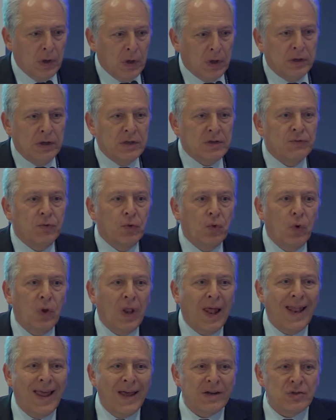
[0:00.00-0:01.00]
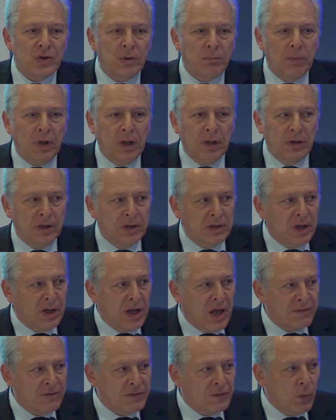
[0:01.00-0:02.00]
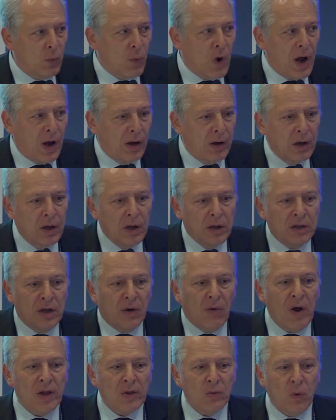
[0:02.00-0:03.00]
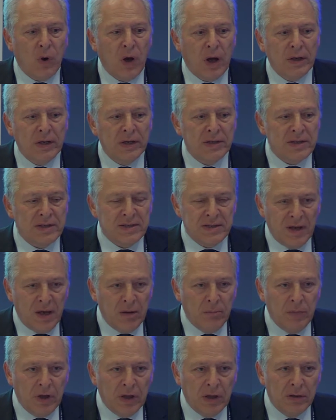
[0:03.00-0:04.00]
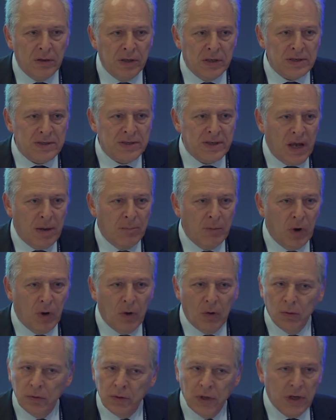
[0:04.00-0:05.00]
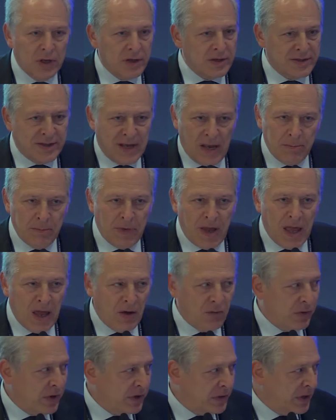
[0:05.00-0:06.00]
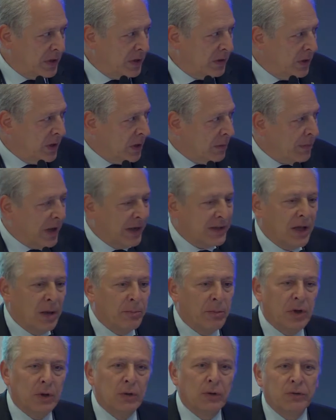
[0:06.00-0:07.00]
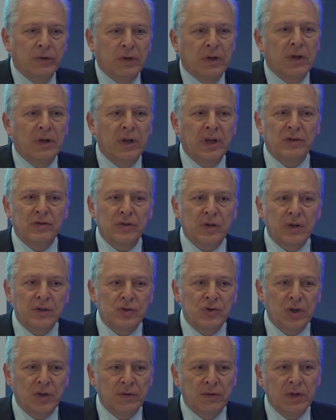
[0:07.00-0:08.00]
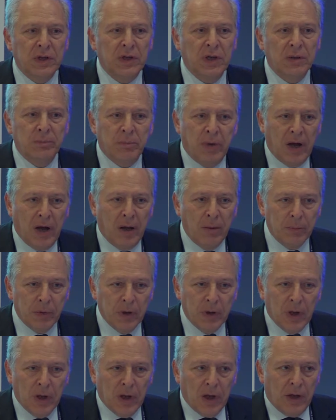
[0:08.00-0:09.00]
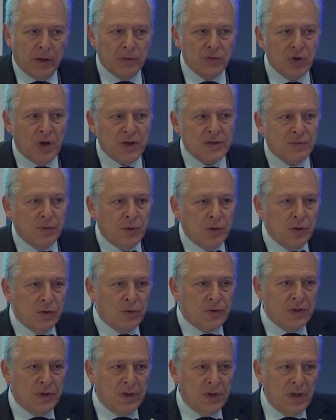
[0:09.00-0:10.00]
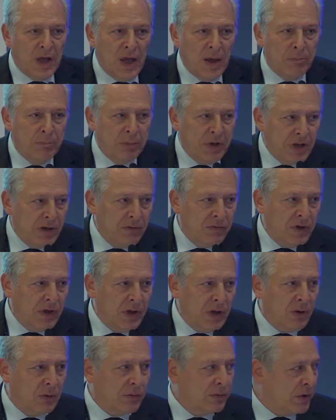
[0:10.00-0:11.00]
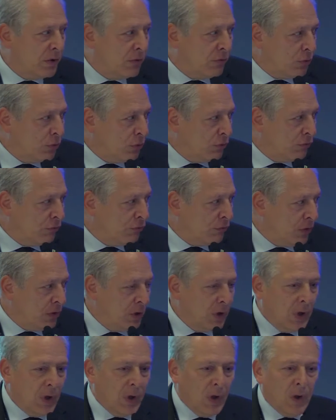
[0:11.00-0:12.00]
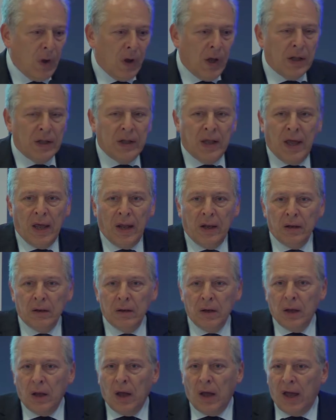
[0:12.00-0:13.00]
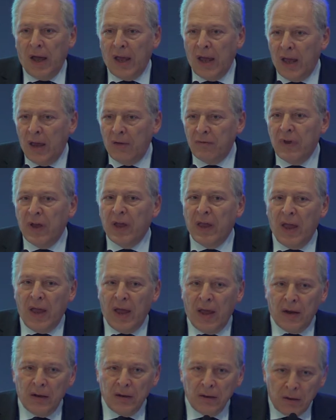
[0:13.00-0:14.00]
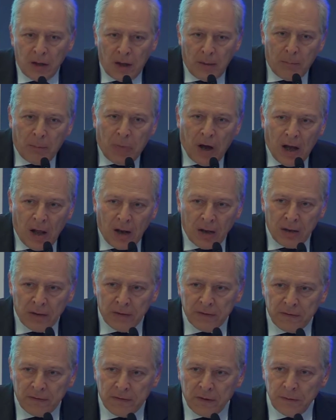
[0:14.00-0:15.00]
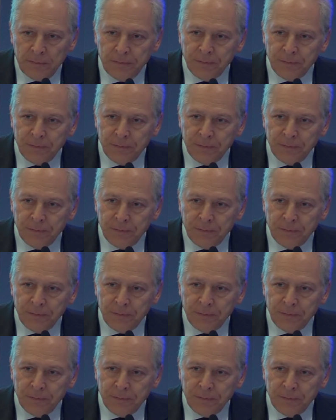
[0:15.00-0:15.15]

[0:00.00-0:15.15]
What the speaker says: This full electric building, the left one. The right one is the same building, same load, same everything, but I'm using an electrical driven heat pump. I'm just reducing the PV on the roof, and then I have again a balance.